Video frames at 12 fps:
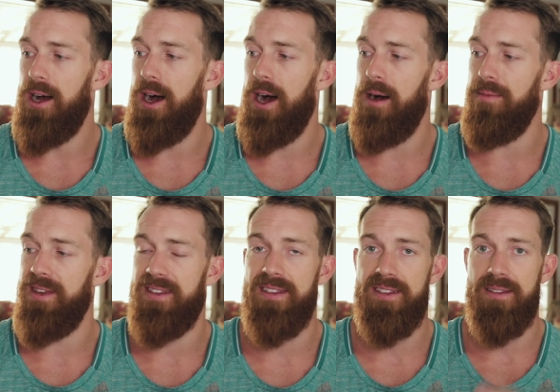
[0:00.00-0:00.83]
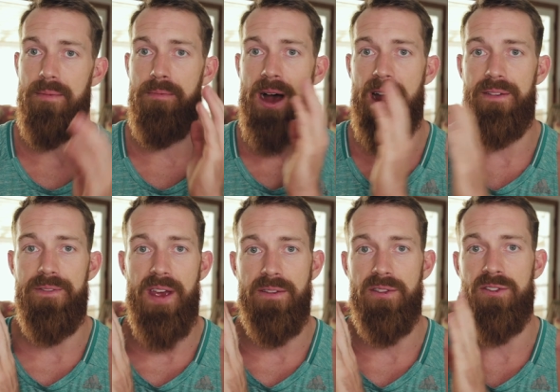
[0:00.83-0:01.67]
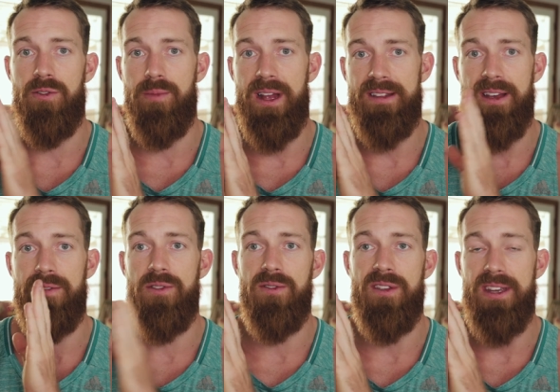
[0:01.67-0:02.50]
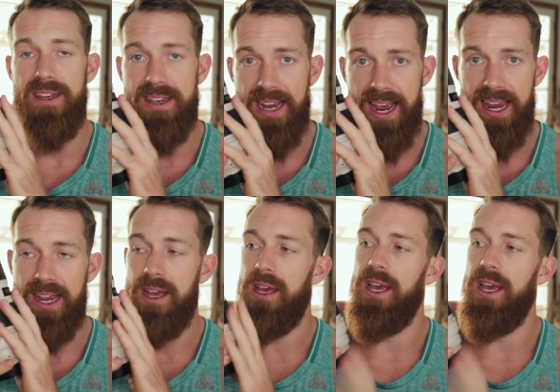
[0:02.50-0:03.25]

Um, this is my favorite zoom lens I've used to date